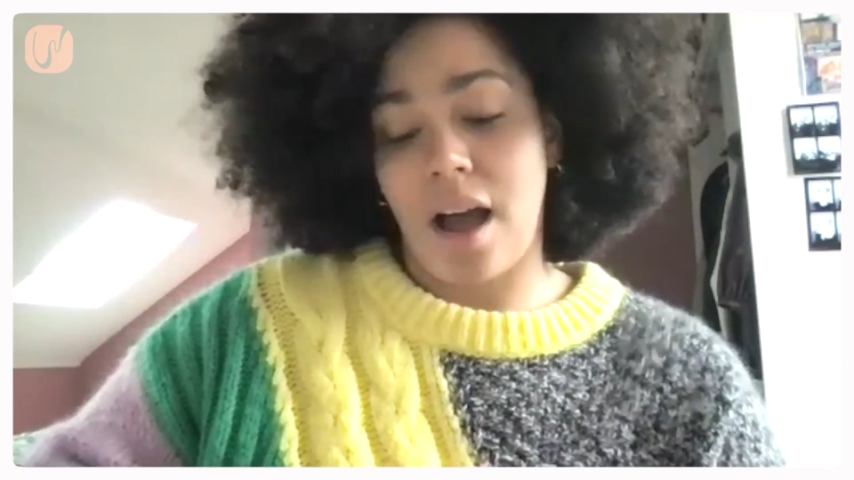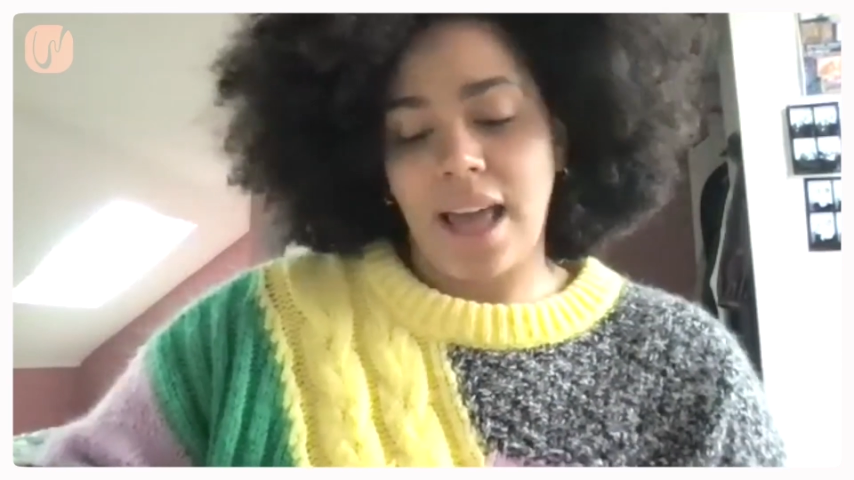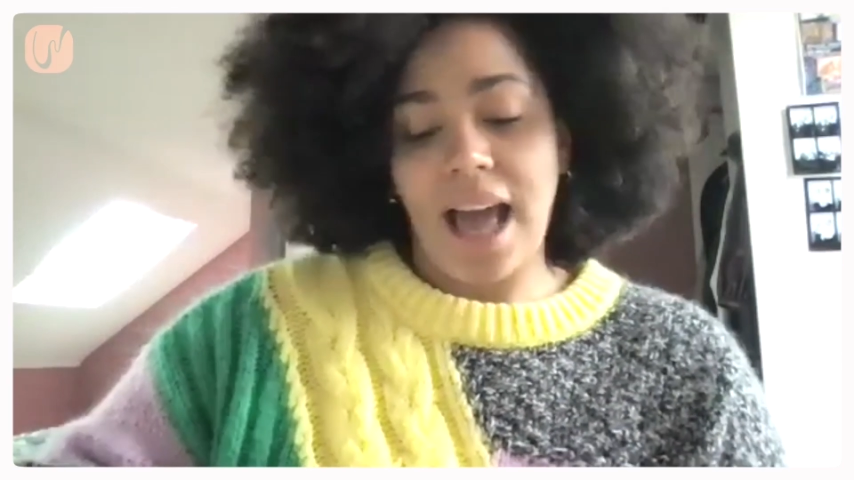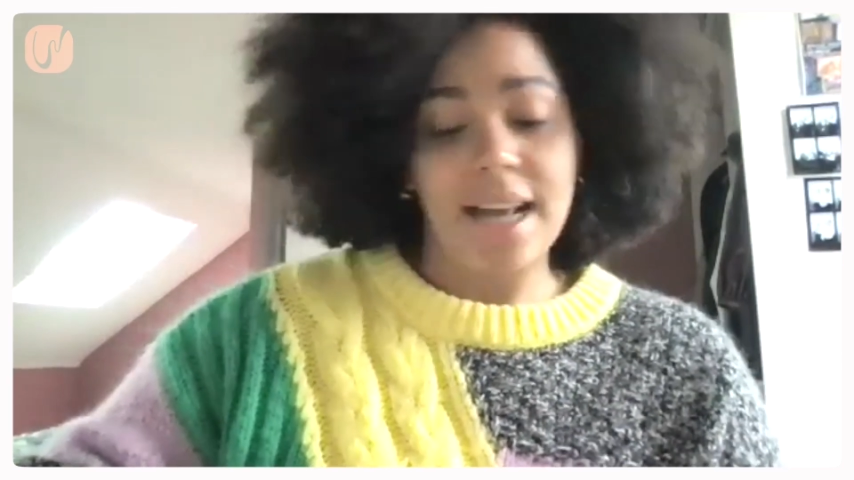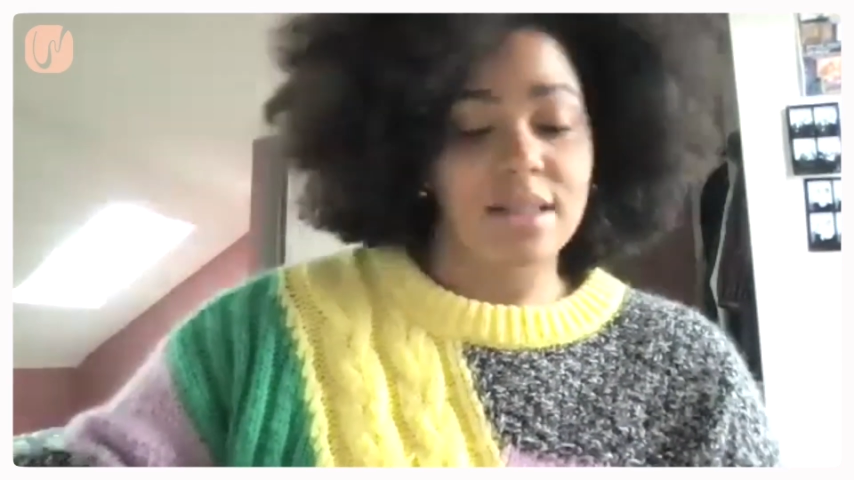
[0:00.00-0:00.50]
I
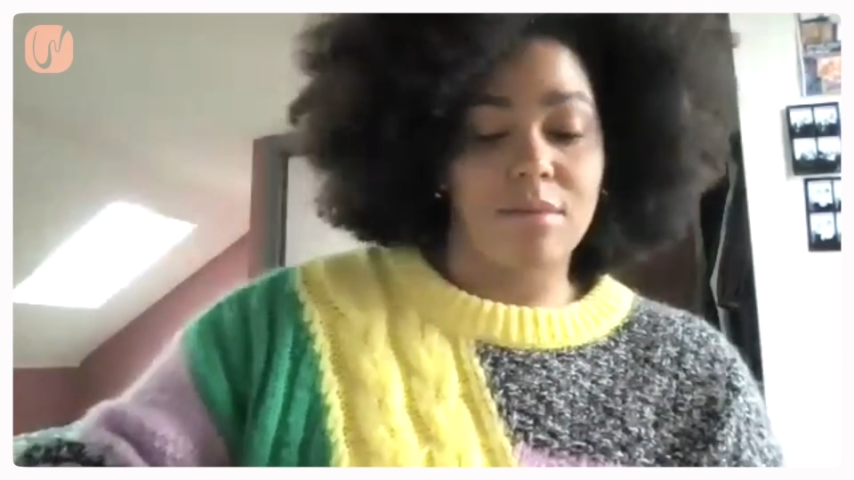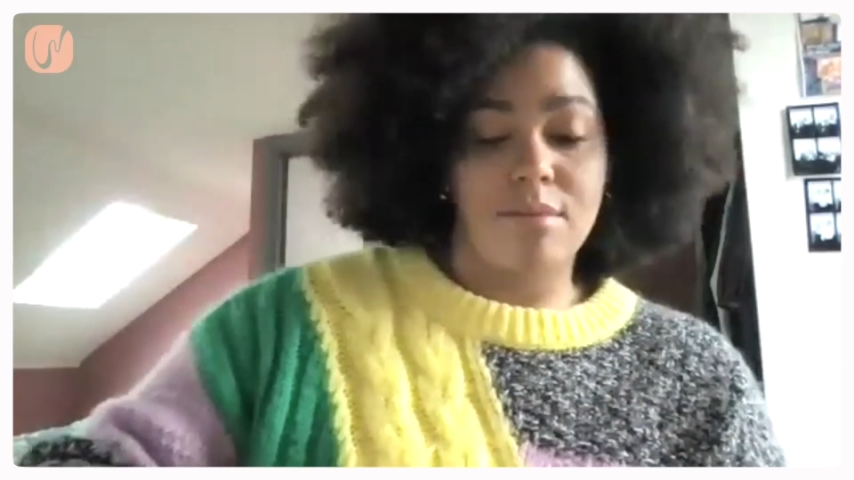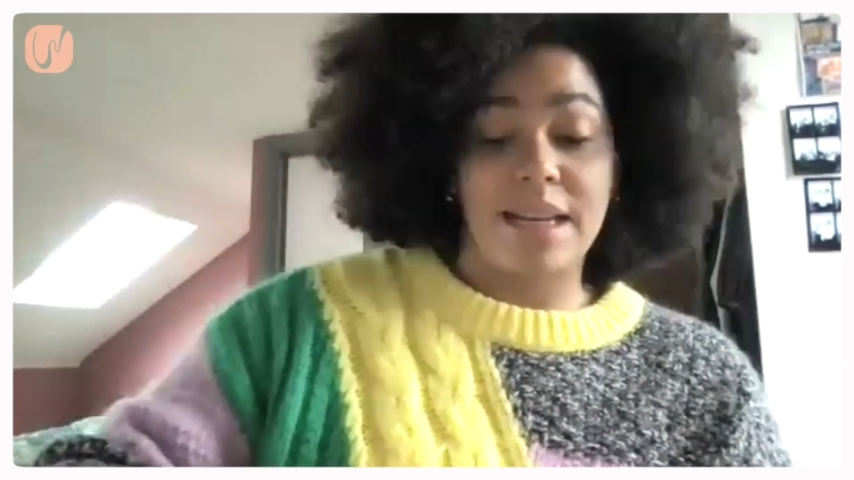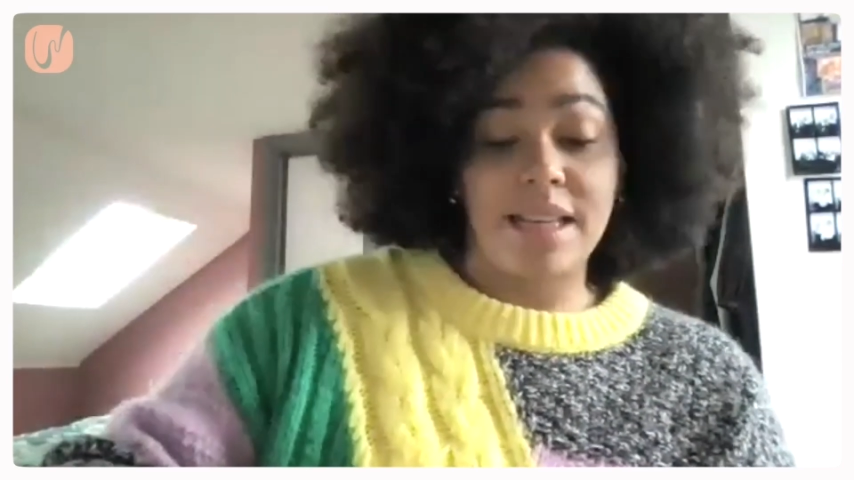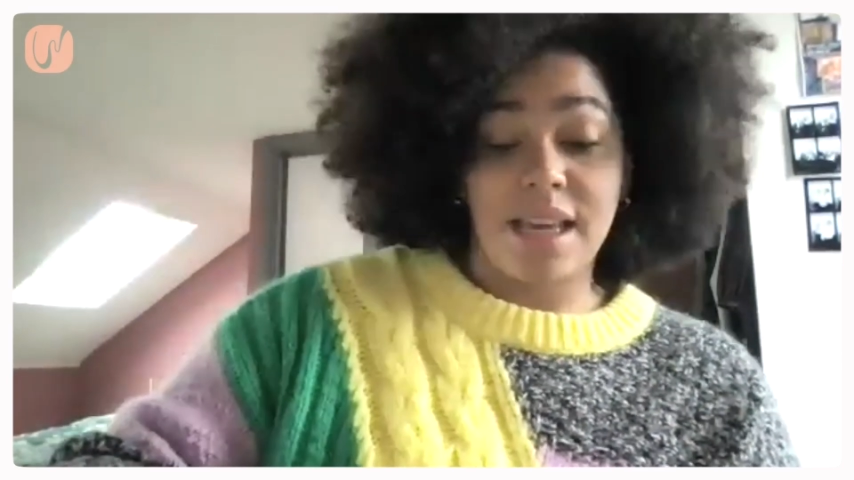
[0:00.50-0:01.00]
had
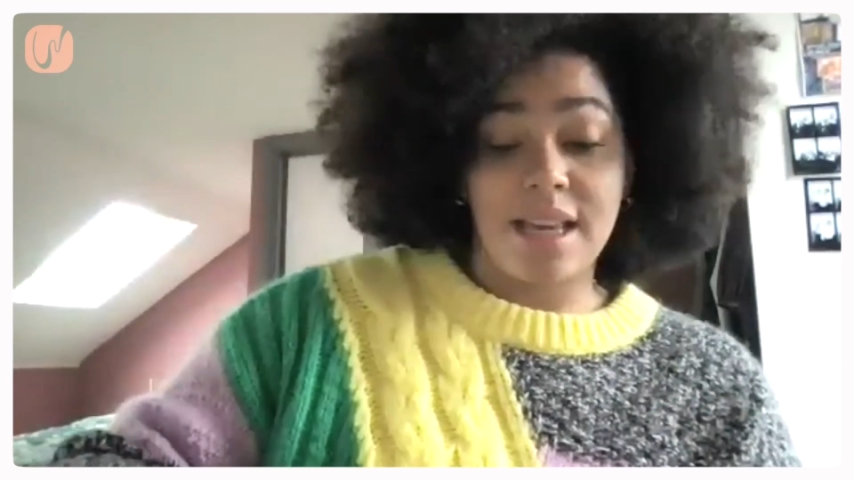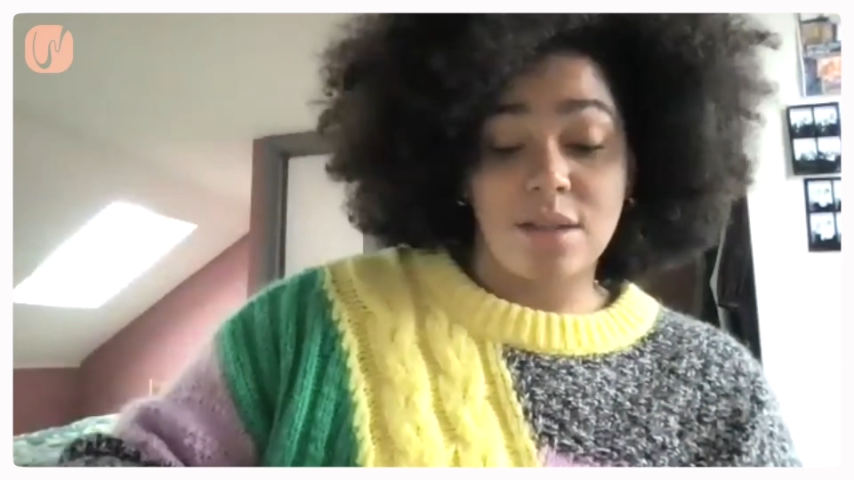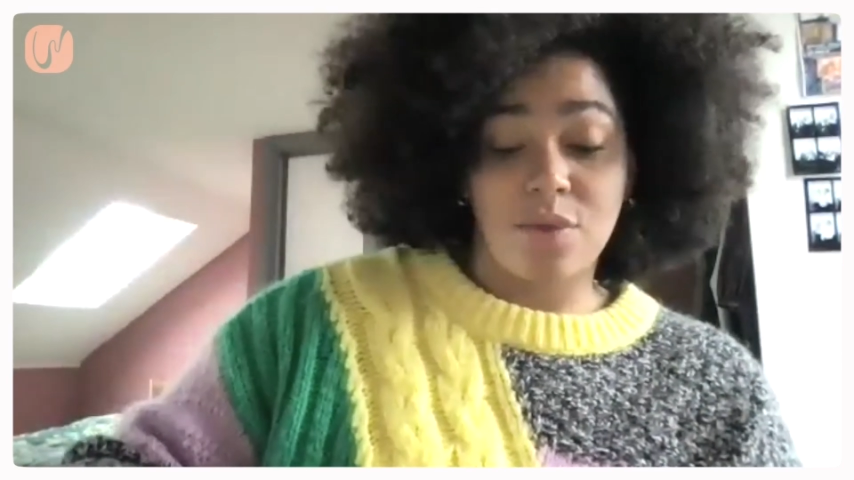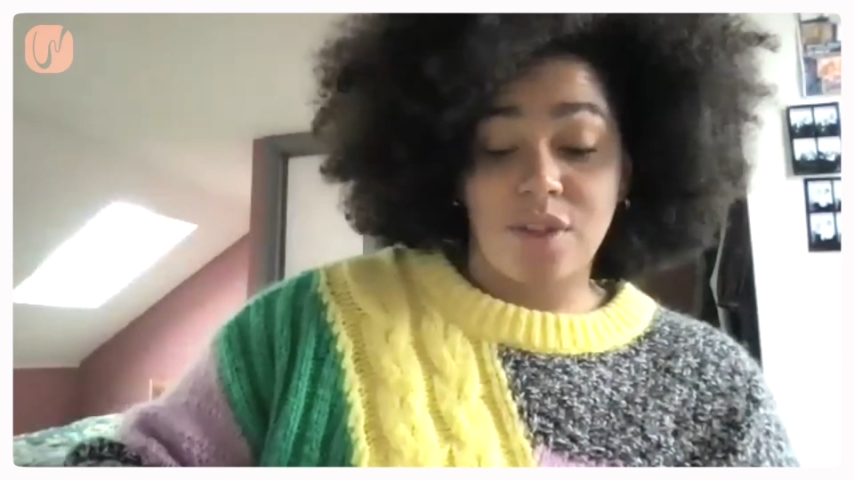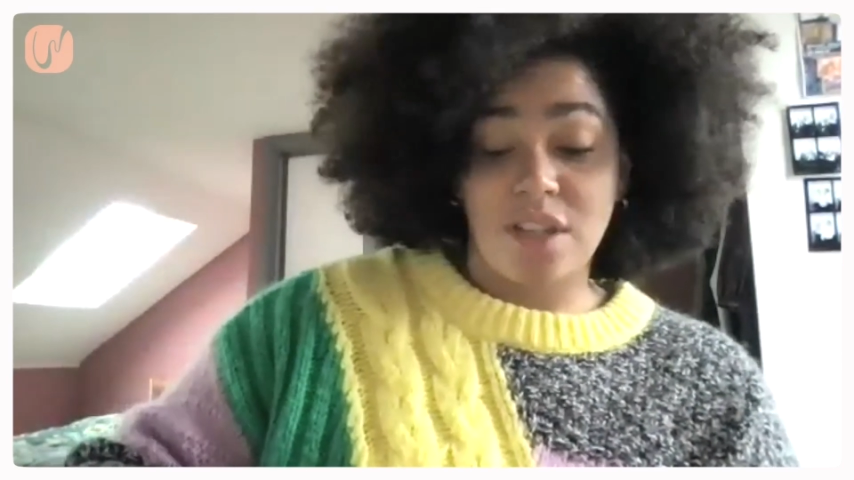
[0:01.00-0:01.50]
many years
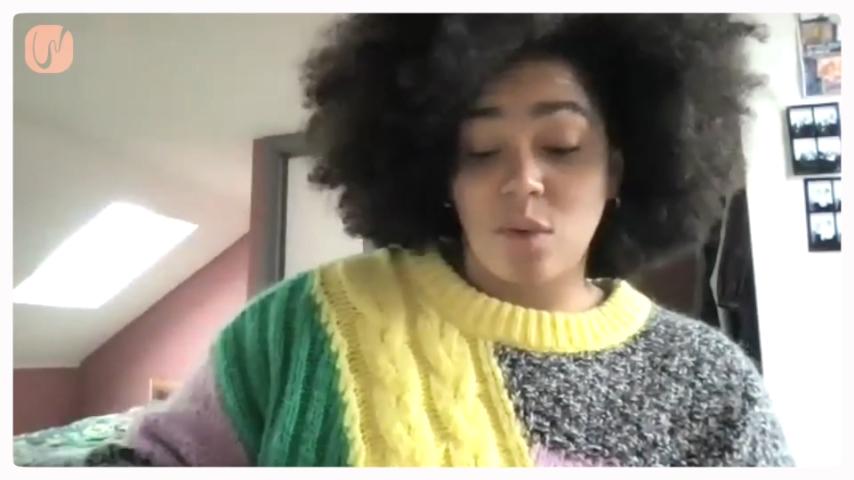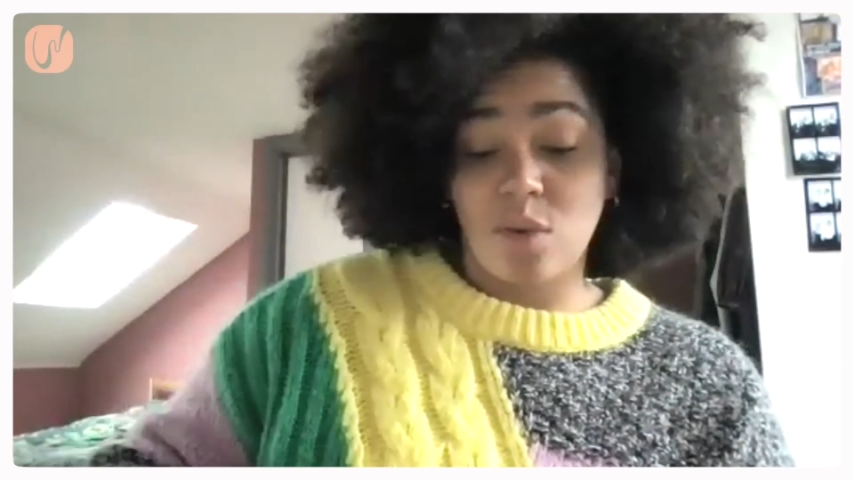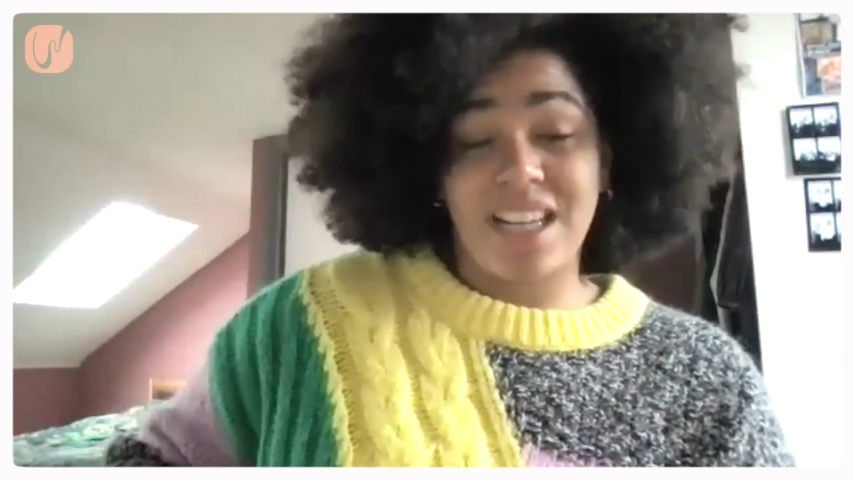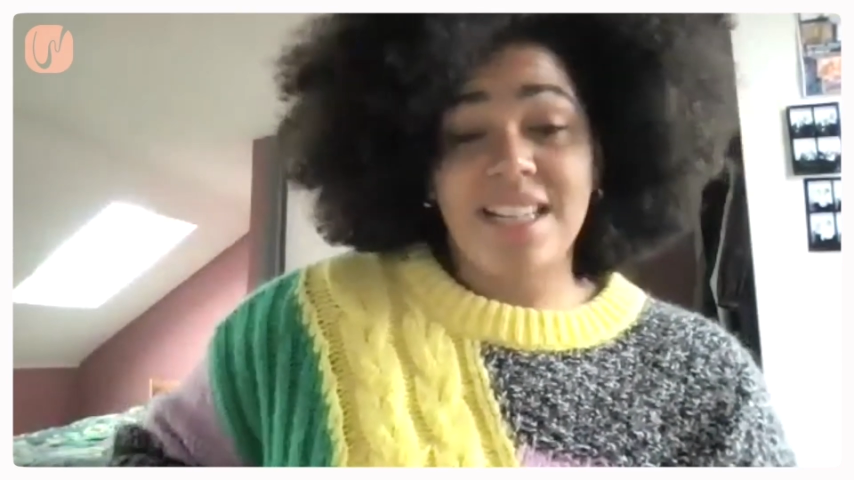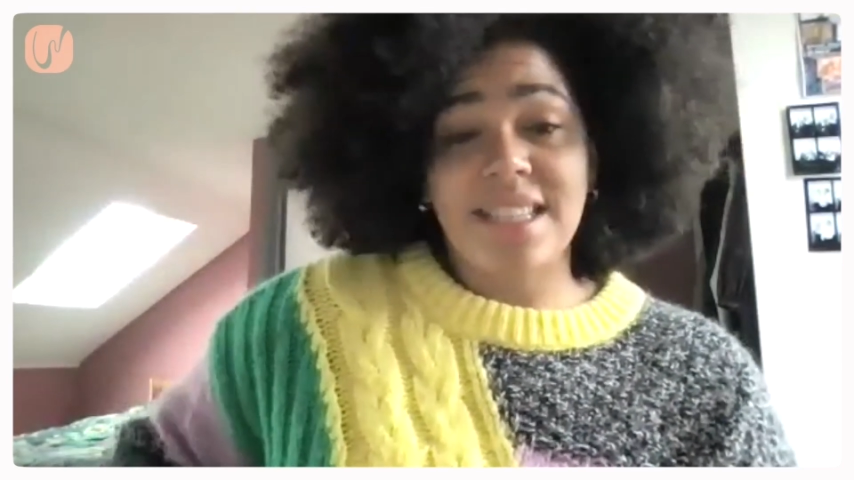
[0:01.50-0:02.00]
of
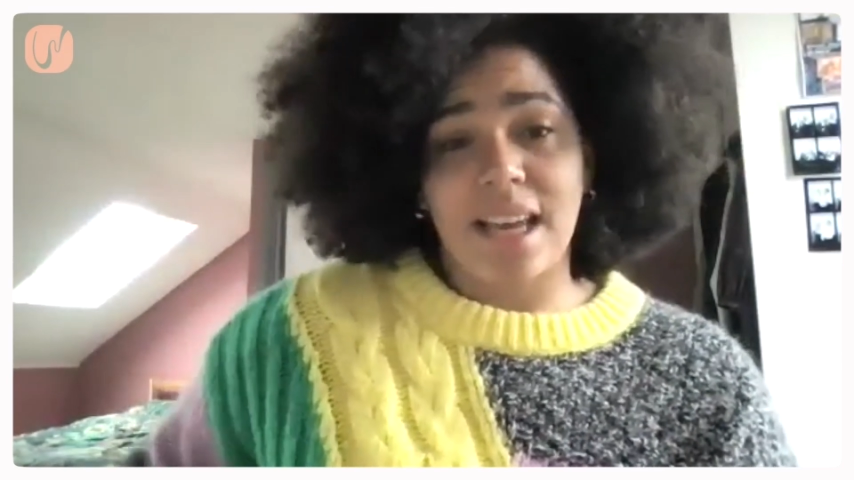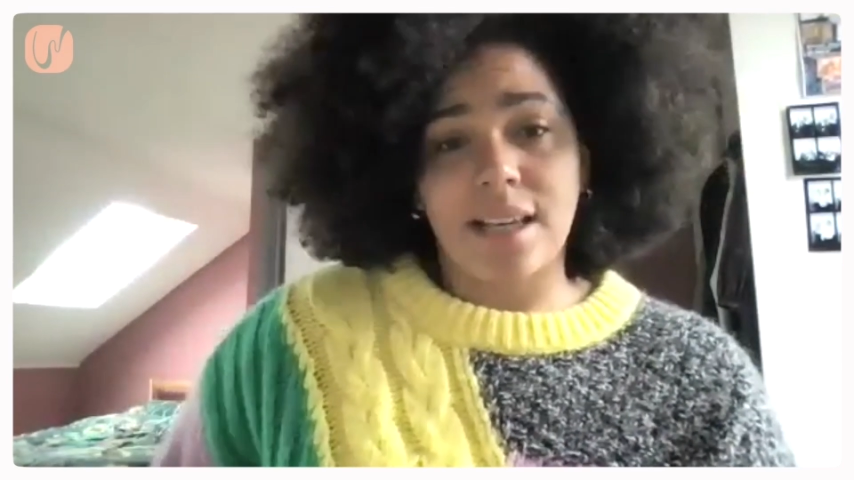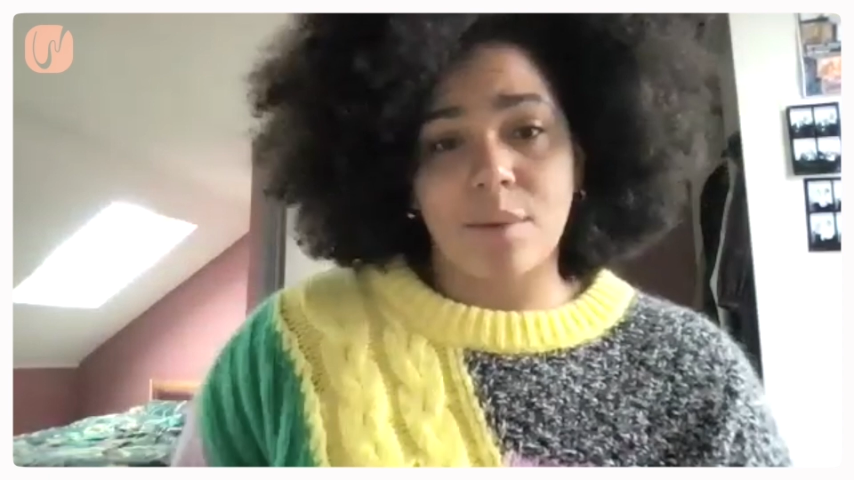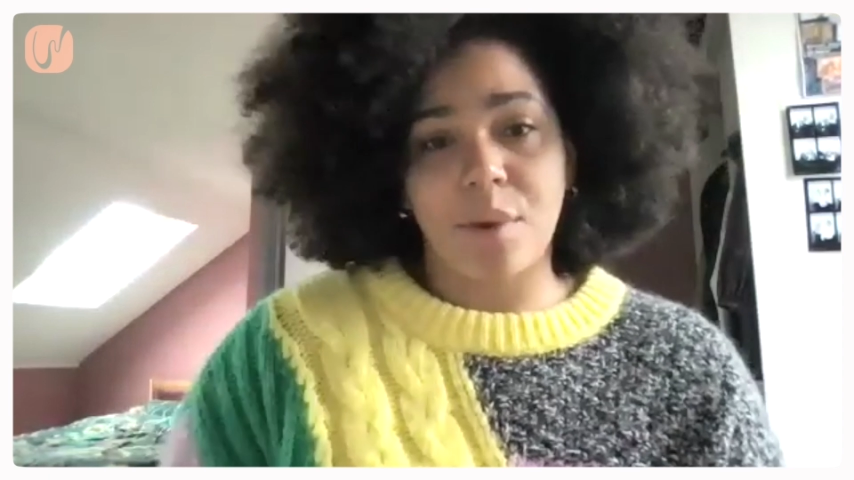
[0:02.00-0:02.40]
disordered eating,